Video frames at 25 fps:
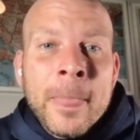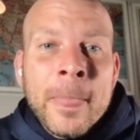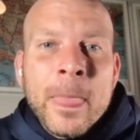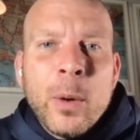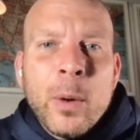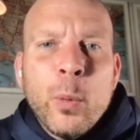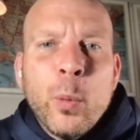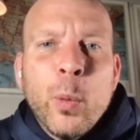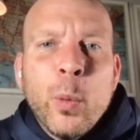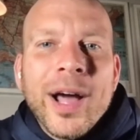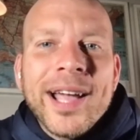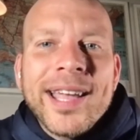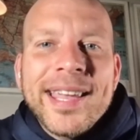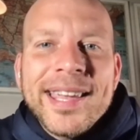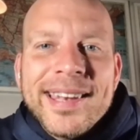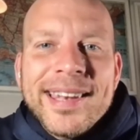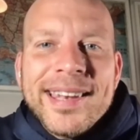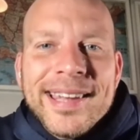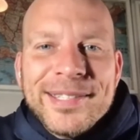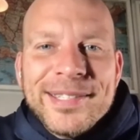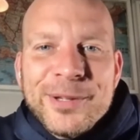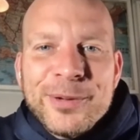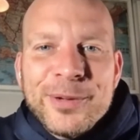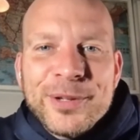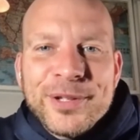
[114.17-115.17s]
What can I
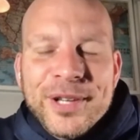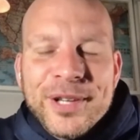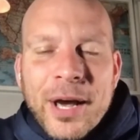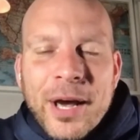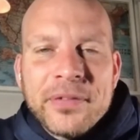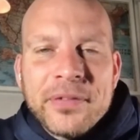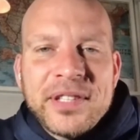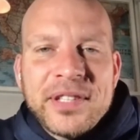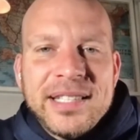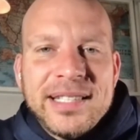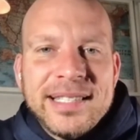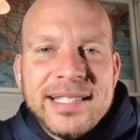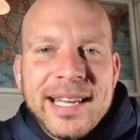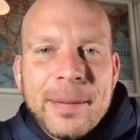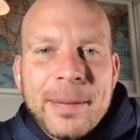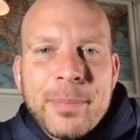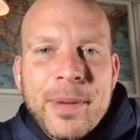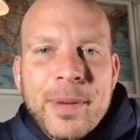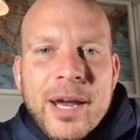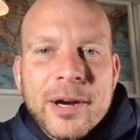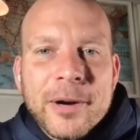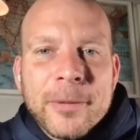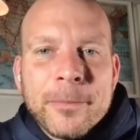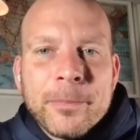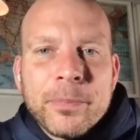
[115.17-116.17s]
do this offseason to get
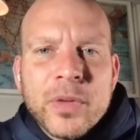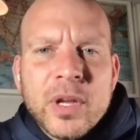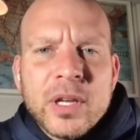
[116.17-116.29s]
better?